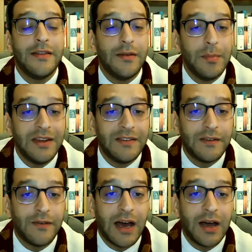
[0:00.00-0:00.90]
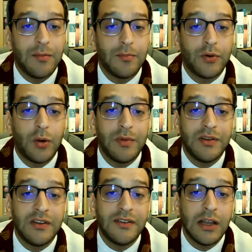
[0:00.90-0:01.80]
The mitzvah
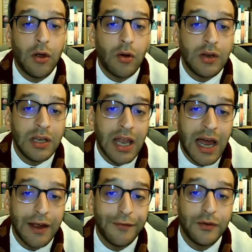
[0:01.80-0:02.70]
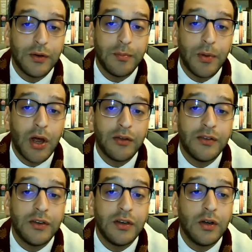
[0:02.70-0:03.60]
promises a long life to a
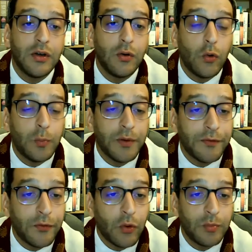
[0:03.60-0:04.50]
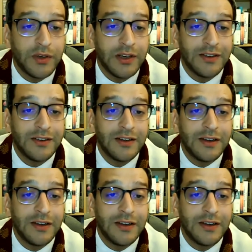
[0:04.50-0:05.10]
person who performs it.